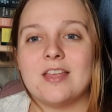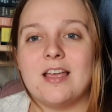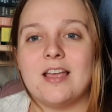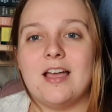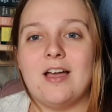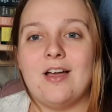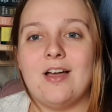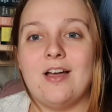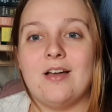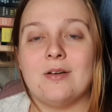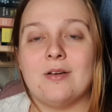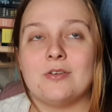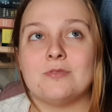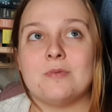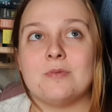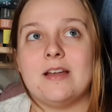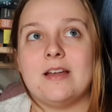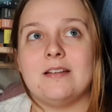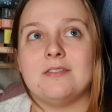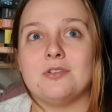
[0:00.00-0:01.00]
because
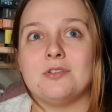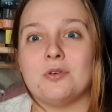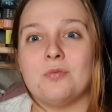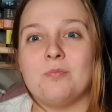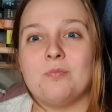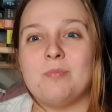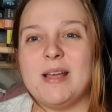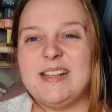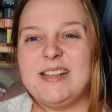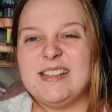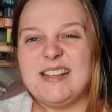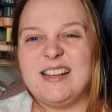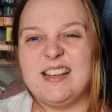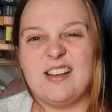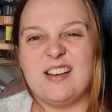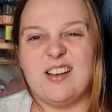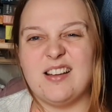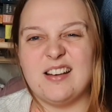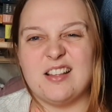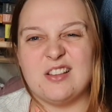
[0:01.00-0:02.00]
we're in sort of basically
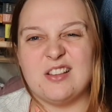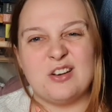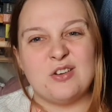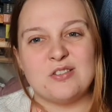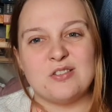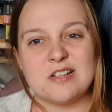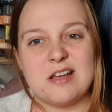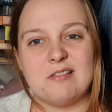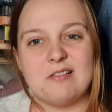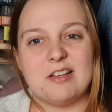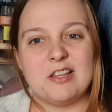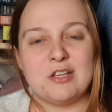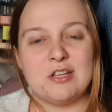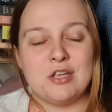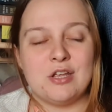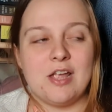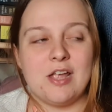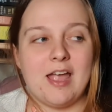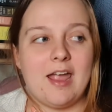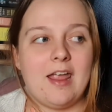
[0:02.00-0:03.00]
like another lockdown in the
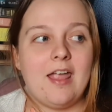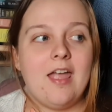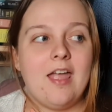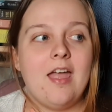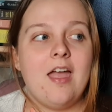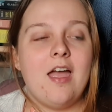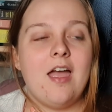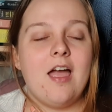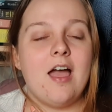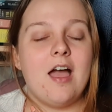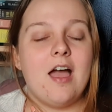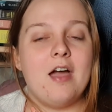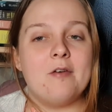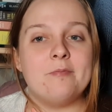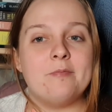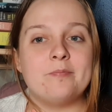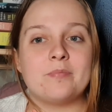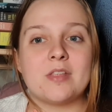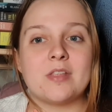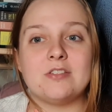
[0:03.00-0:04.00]
UK.
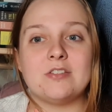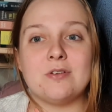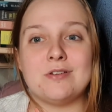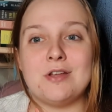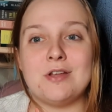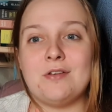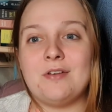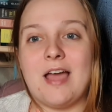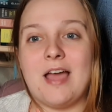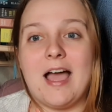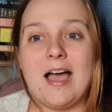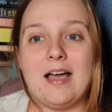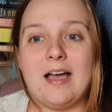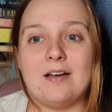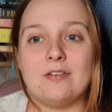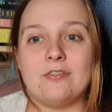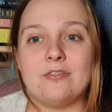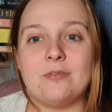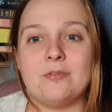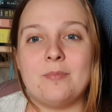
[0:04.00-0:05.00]
So I don't
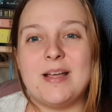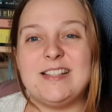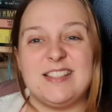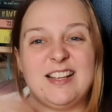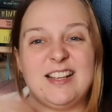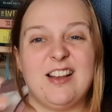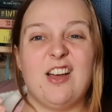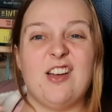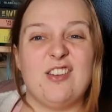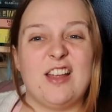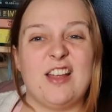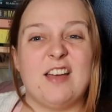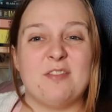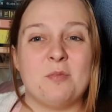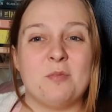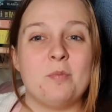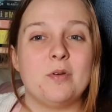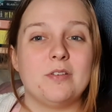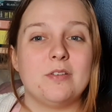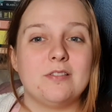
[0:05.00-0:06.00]
have, basically I only have the
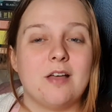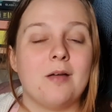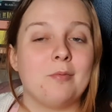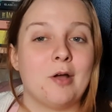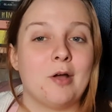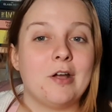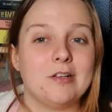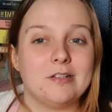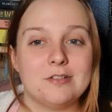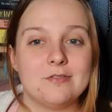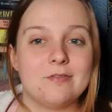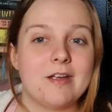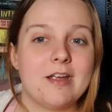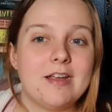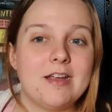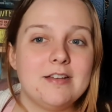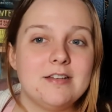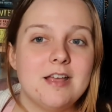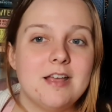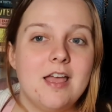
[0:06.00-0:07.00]
books that I'm going to
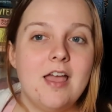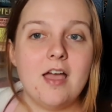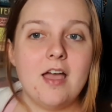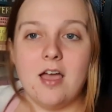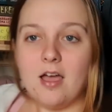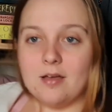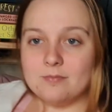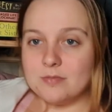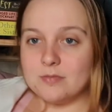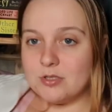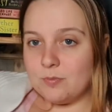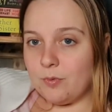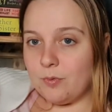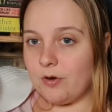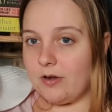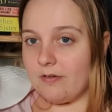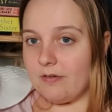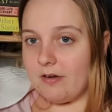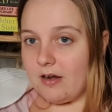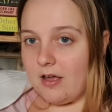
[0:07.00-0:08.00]
read.
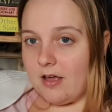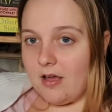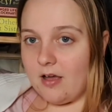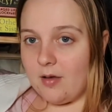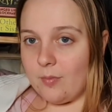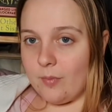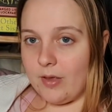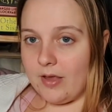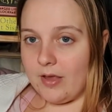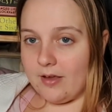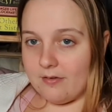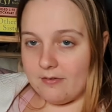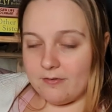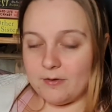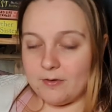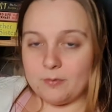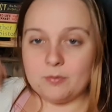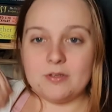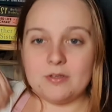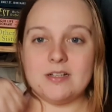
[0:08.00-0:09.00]
Spoiler alert up here if
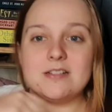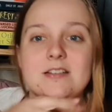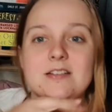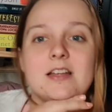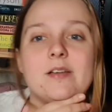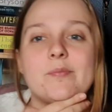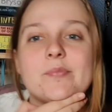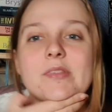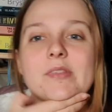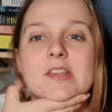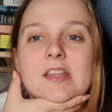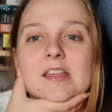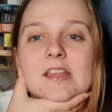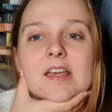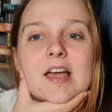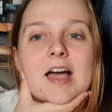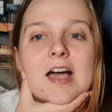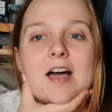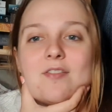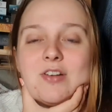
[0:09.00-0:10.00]
you wanted to
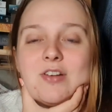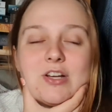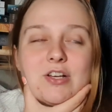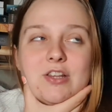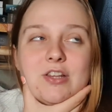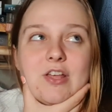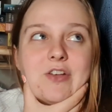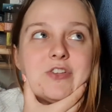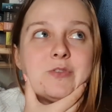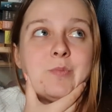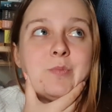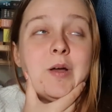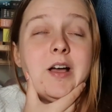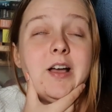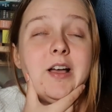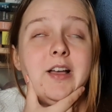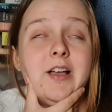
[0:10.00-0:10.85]
have a look at those, but